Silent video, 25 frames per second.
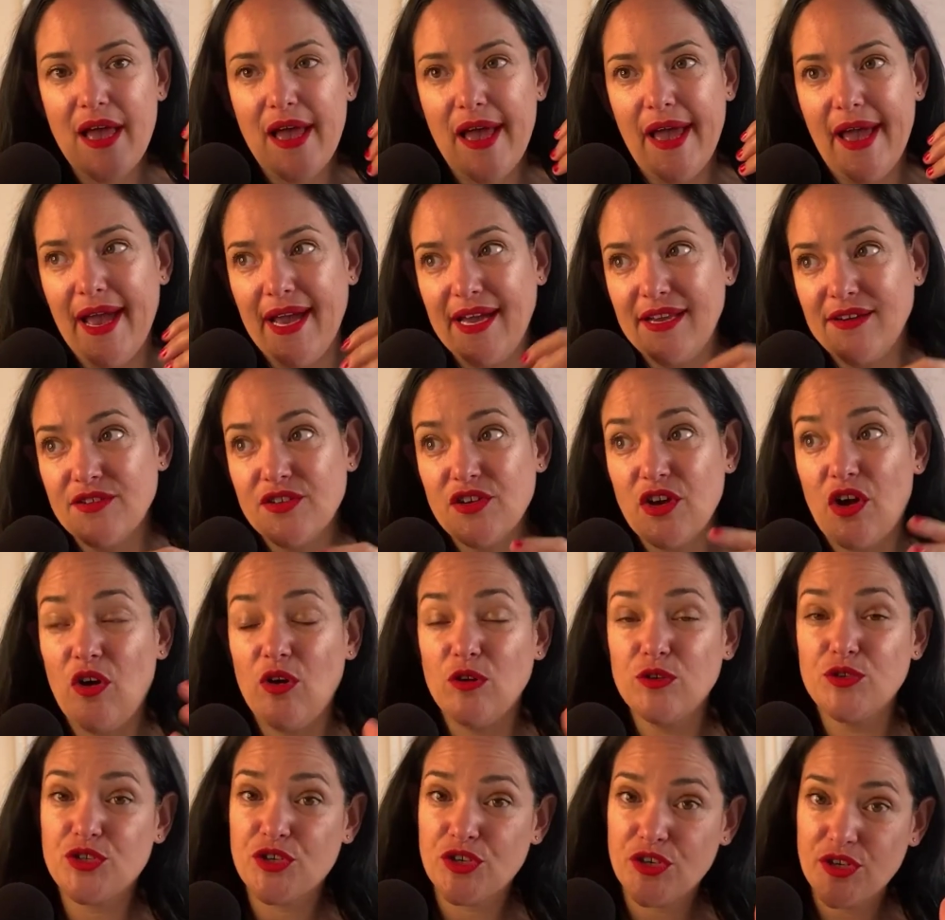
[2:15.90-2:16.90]
And
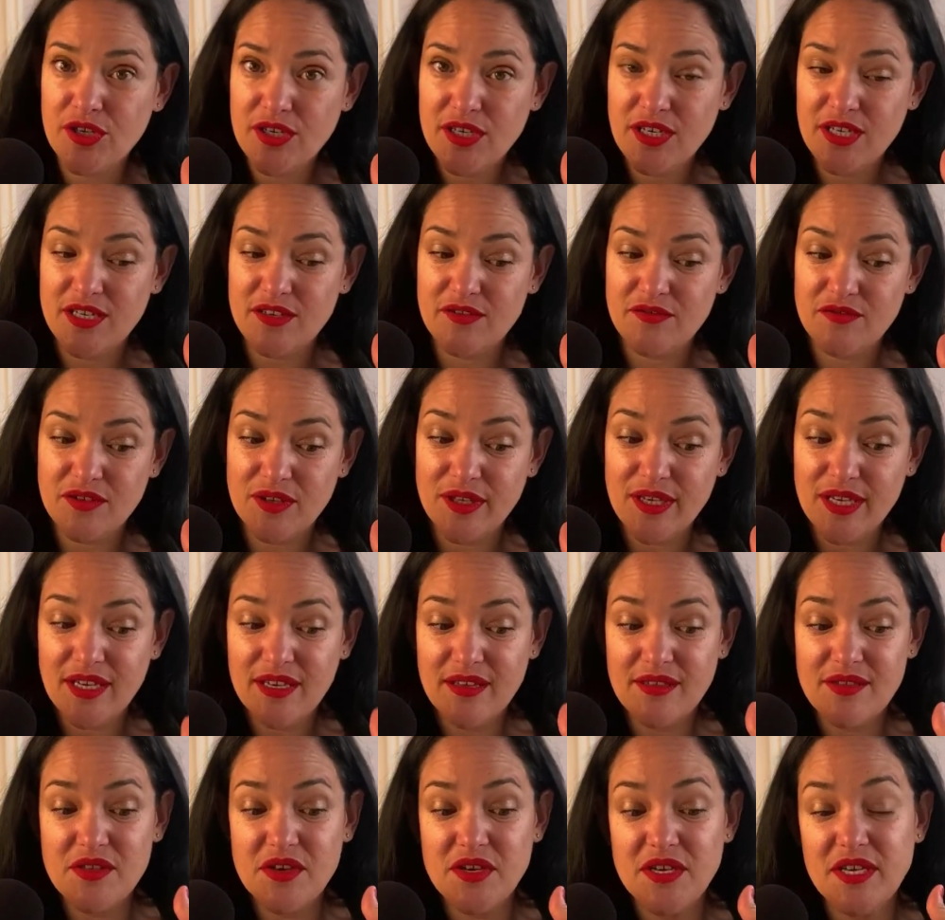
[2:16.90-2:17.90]

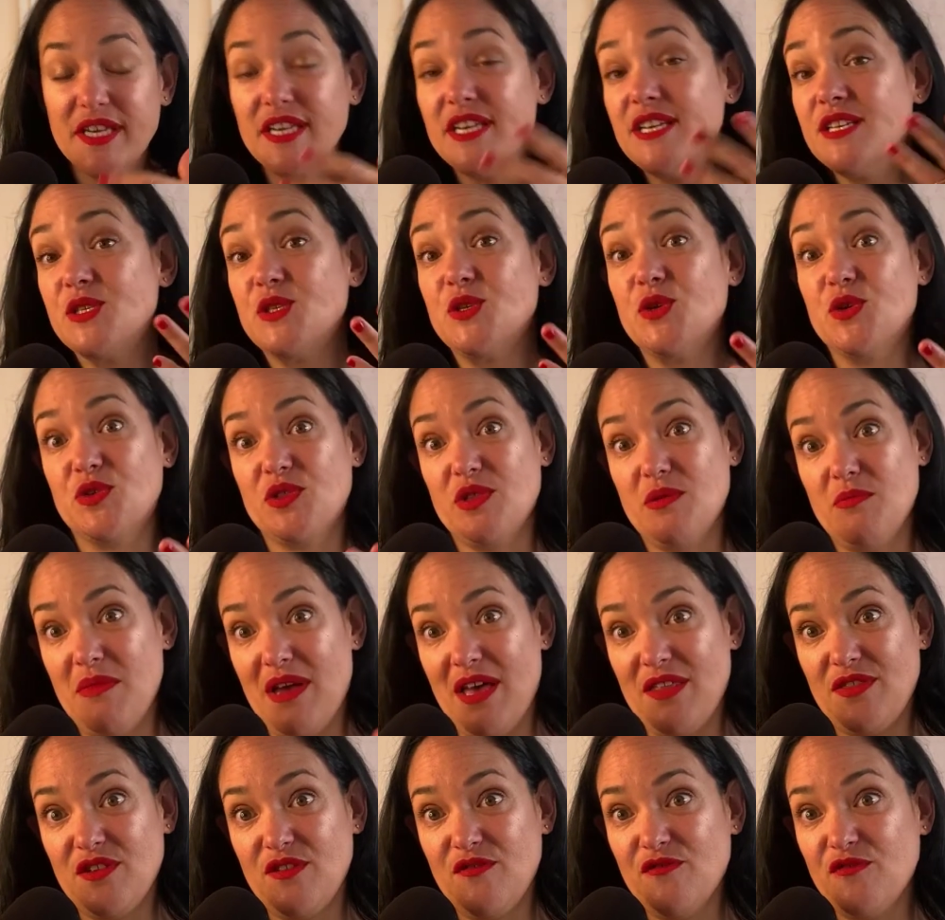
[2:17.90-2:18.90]
alternatively, the easier the
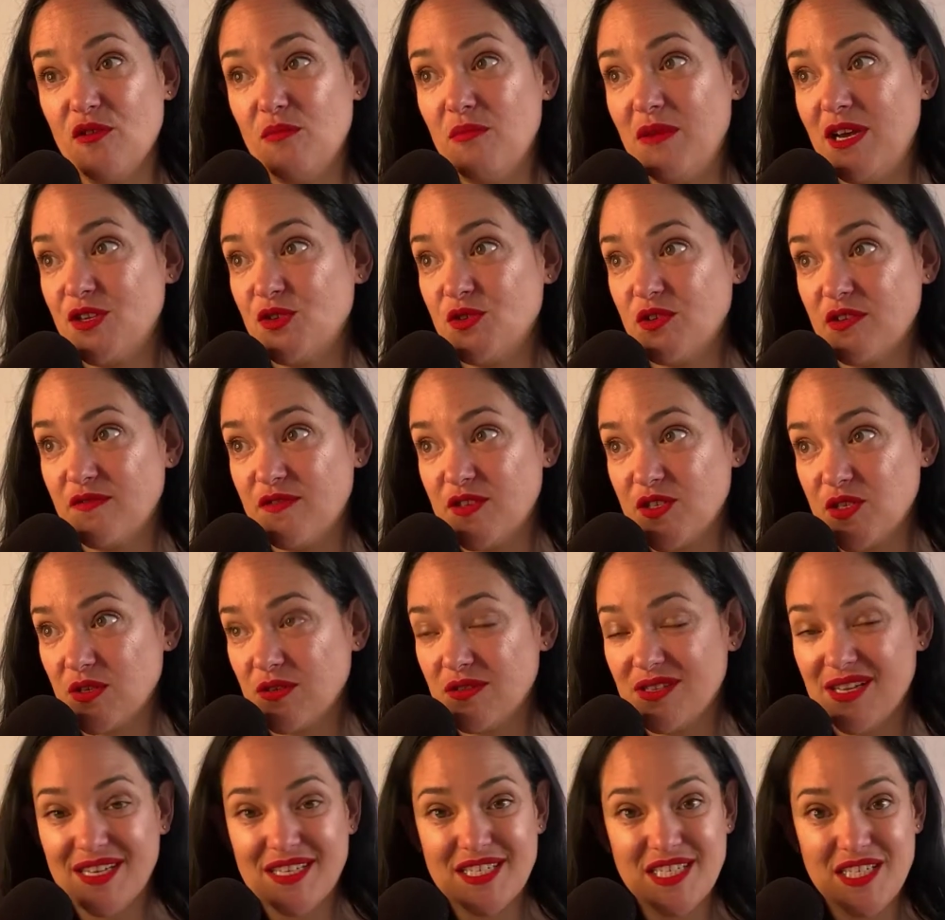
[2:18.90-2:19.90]
method for measuring
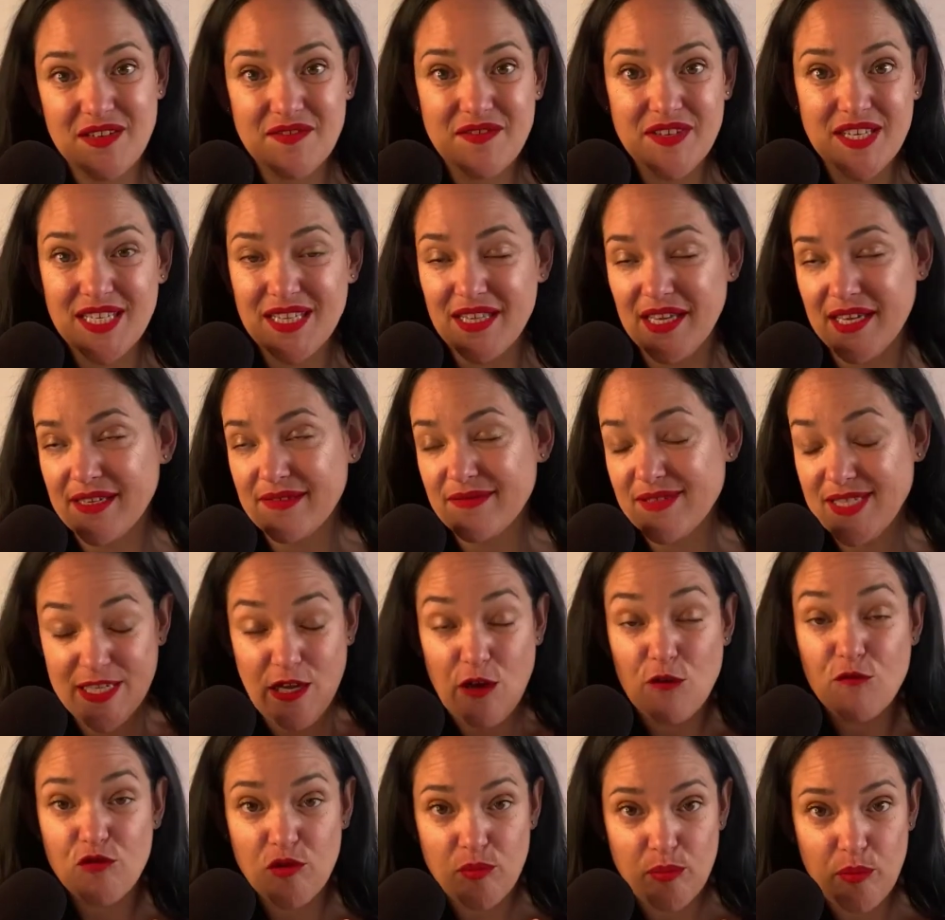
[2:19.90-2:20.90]
physical activity, like
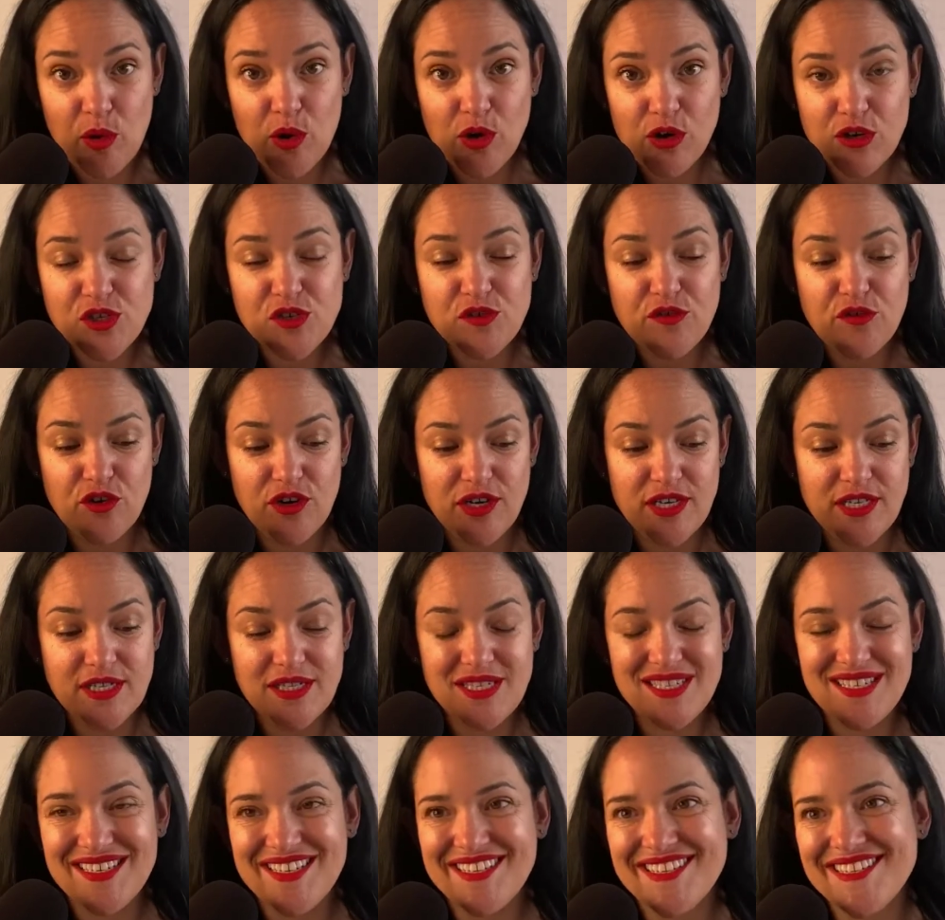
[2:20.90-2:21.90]
self-reports, for
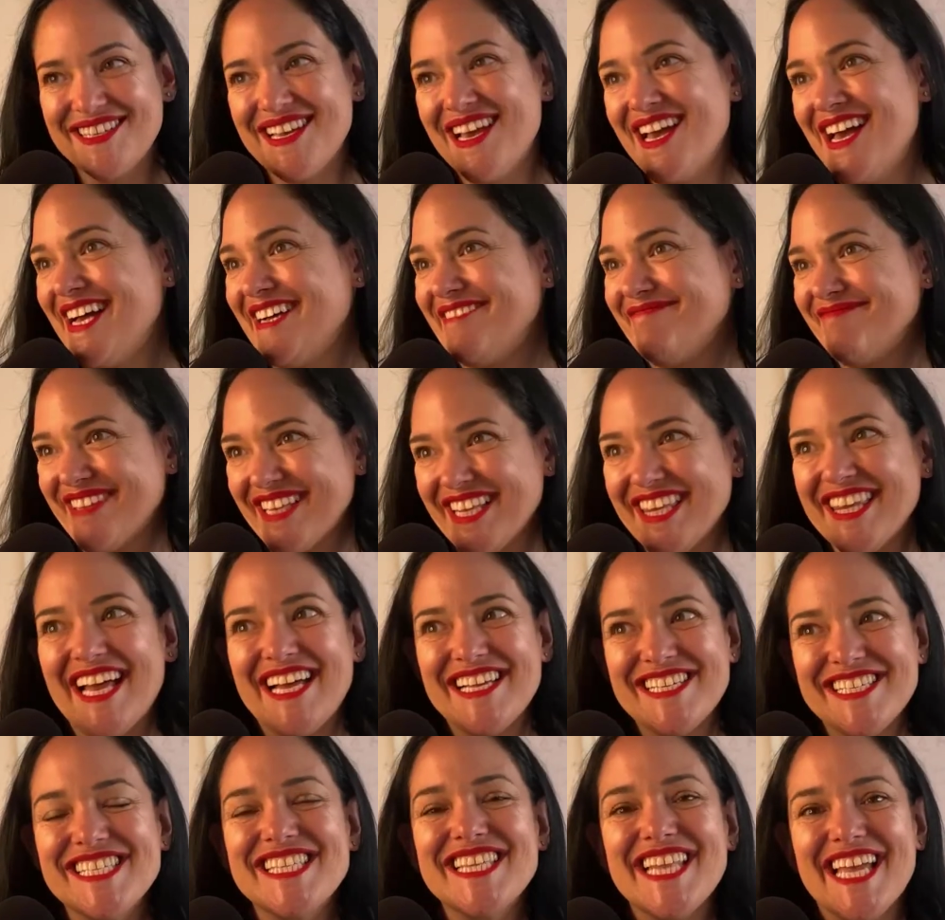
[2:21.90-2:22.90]
instance, the
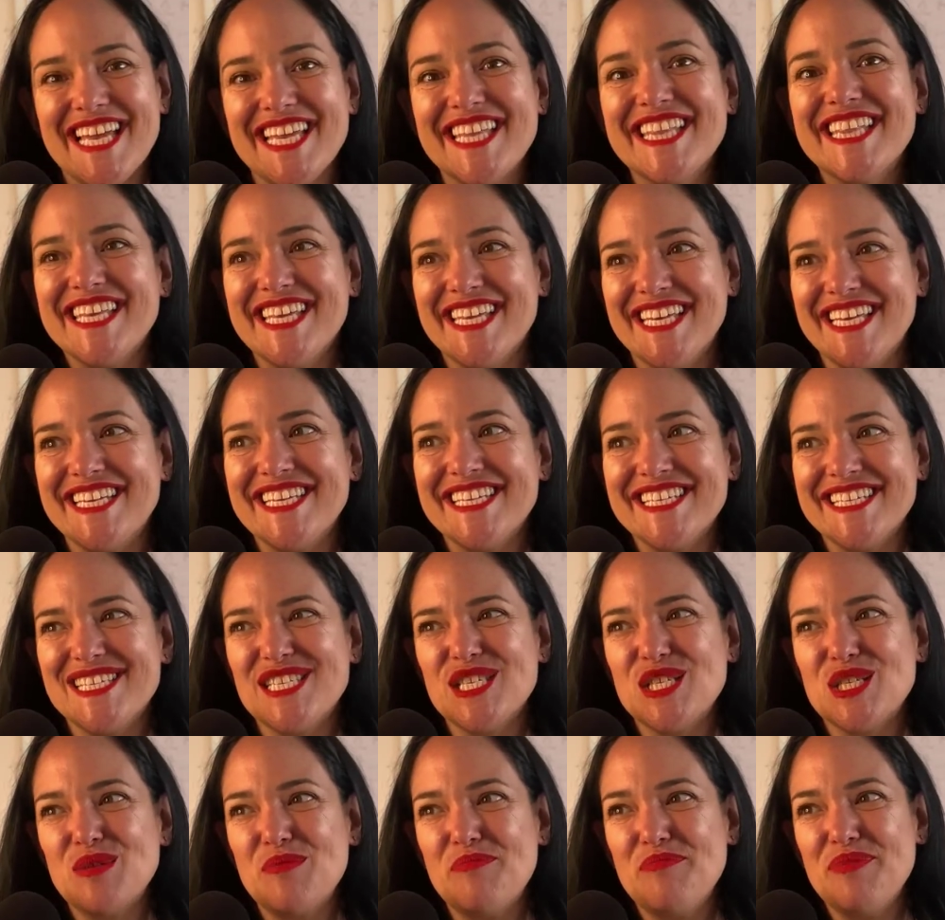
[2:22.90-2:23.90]
less likely it
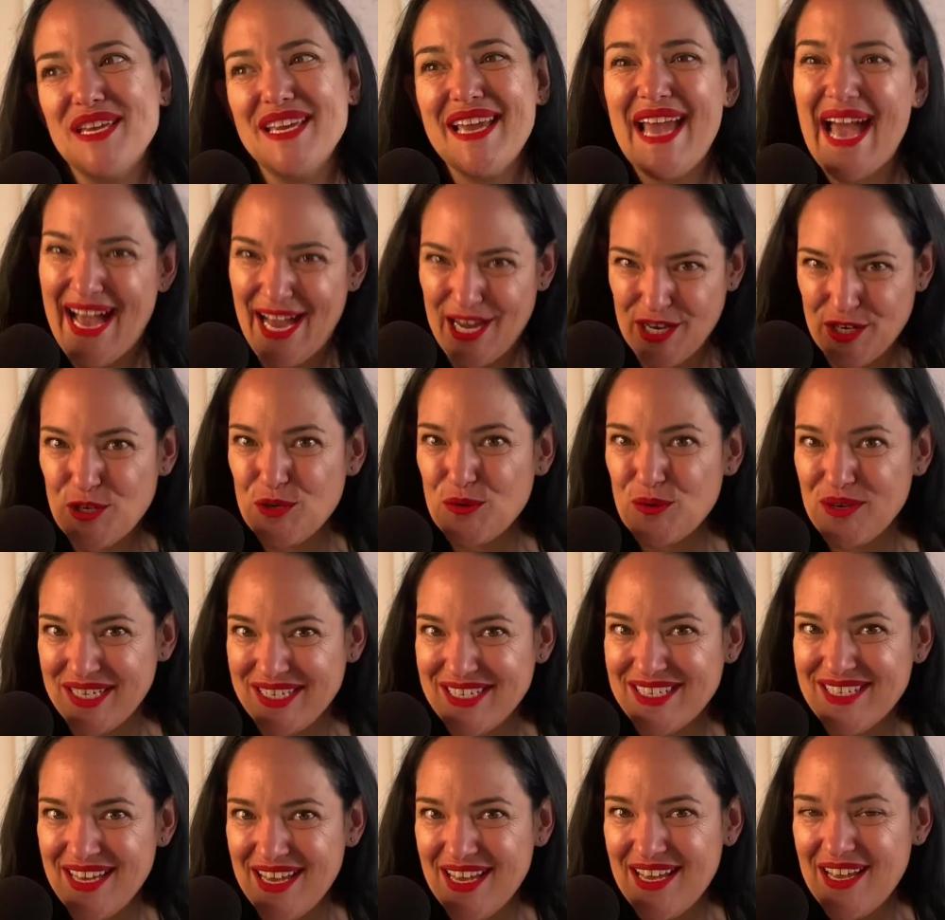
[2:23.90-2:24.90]
is to be
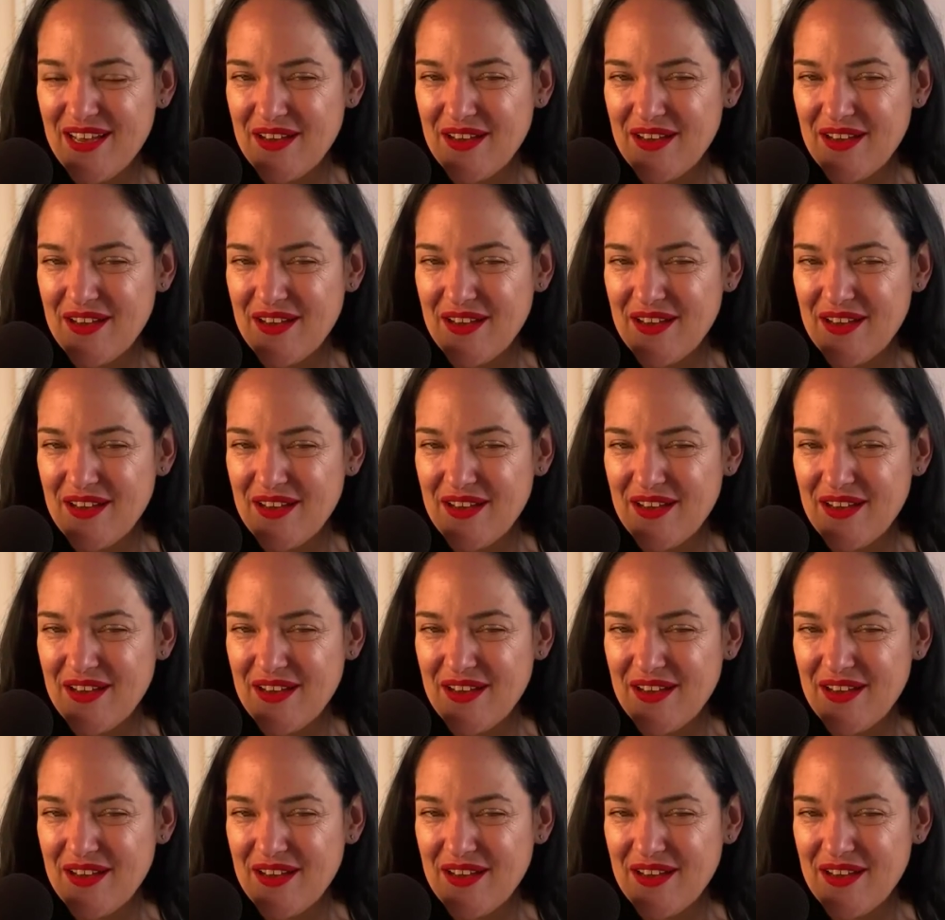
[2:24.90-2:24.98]
accurate.